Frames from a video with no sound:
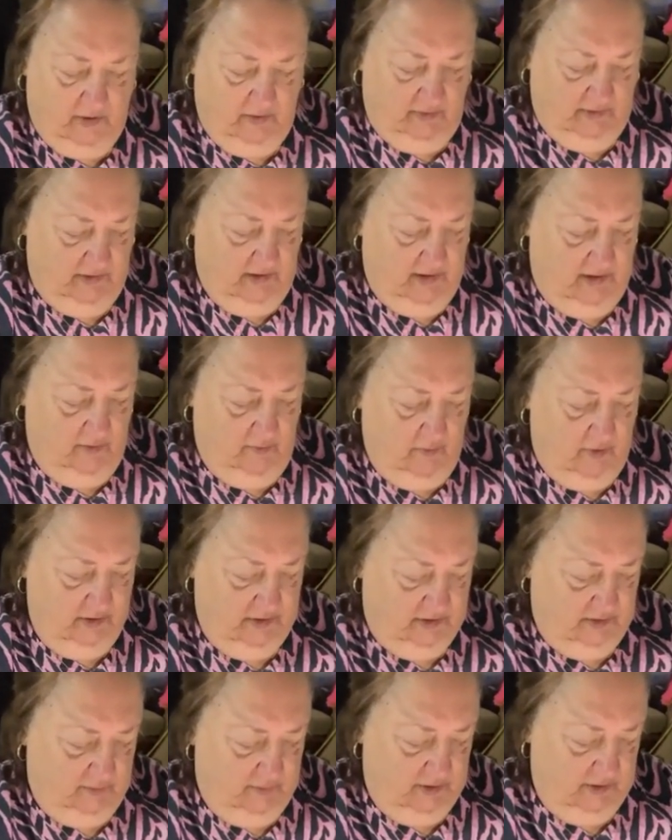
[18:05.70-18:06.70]
Apparently he
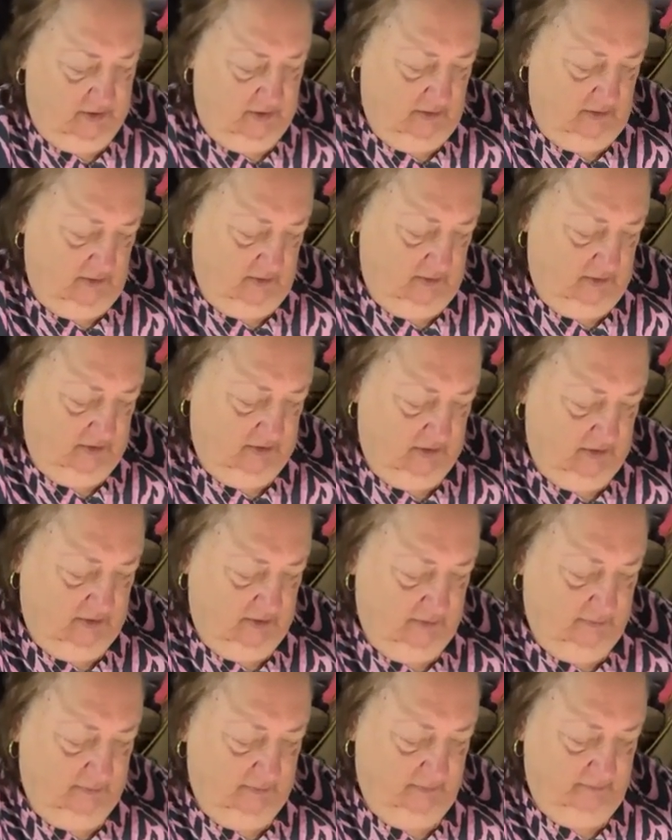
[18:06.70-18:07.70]
wants me to,
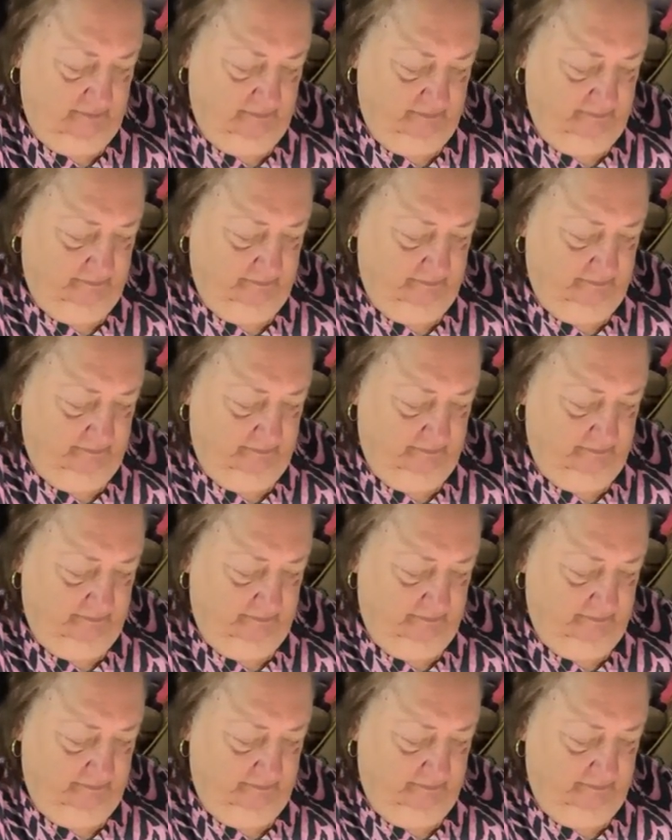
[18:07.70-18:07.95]
so.